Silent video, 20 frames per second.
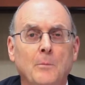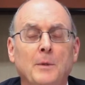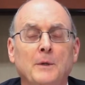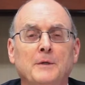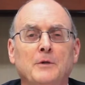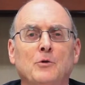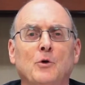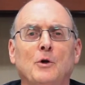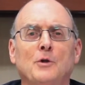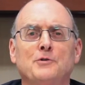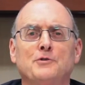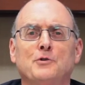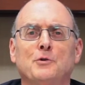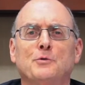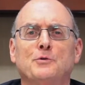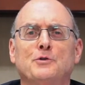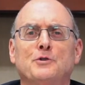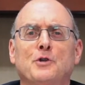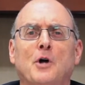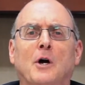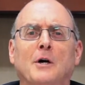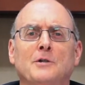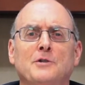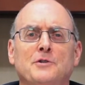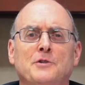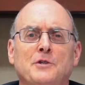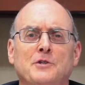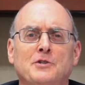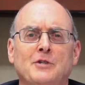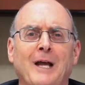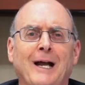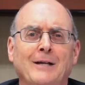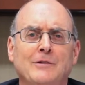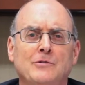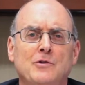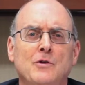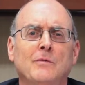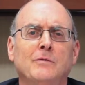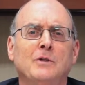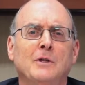but it also starts the
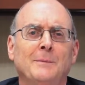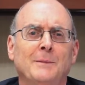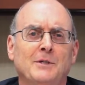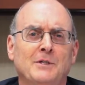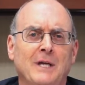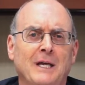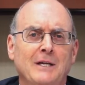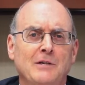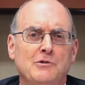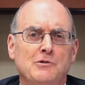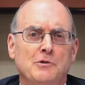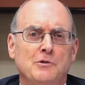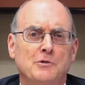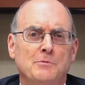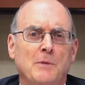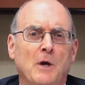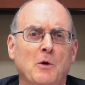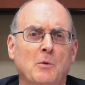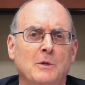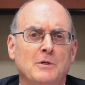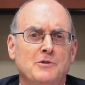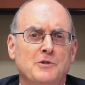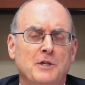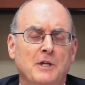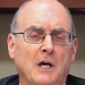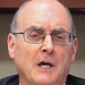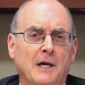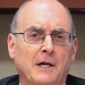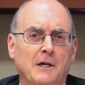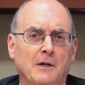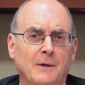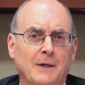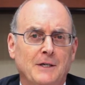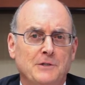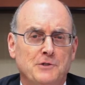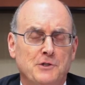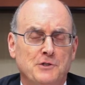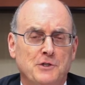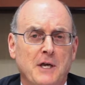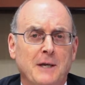statute of limitations by which the
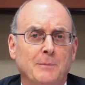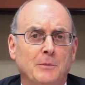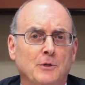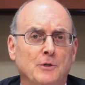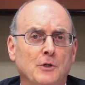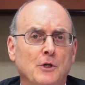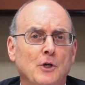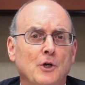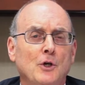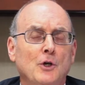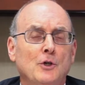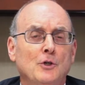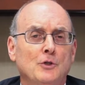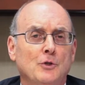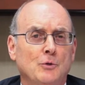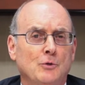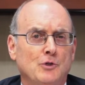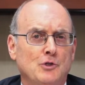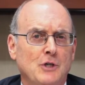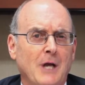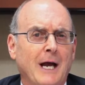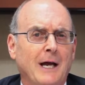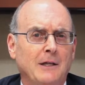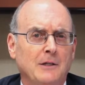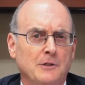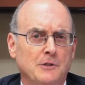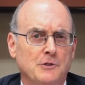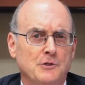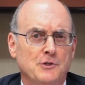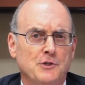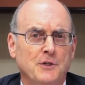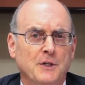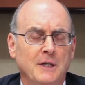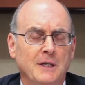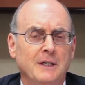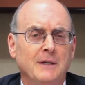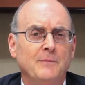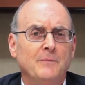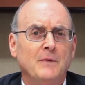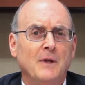IRS is able to challenge
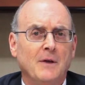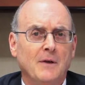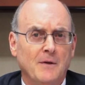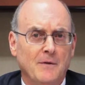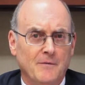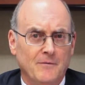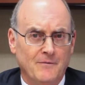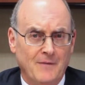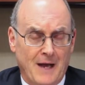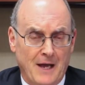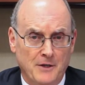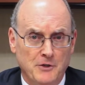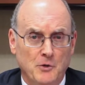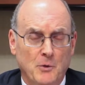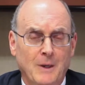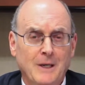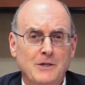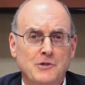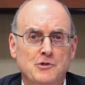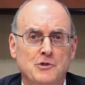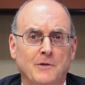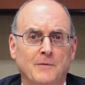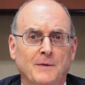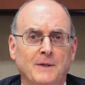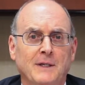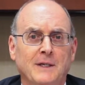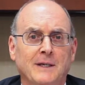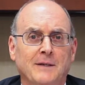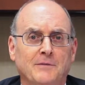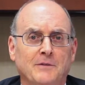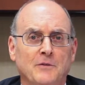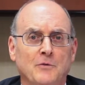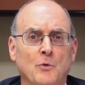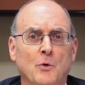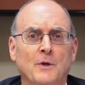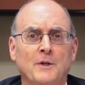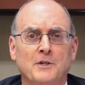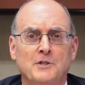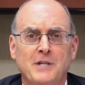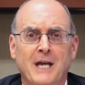the valuation of the gift
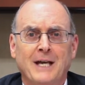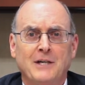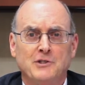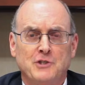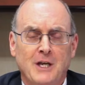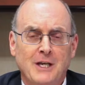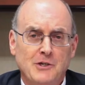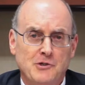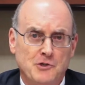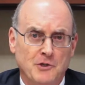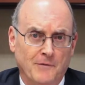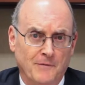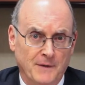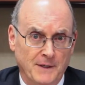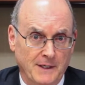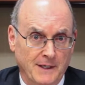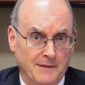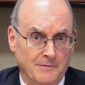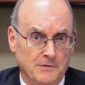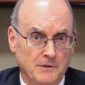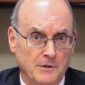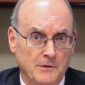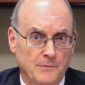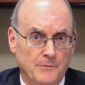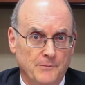or the taxation of the gift.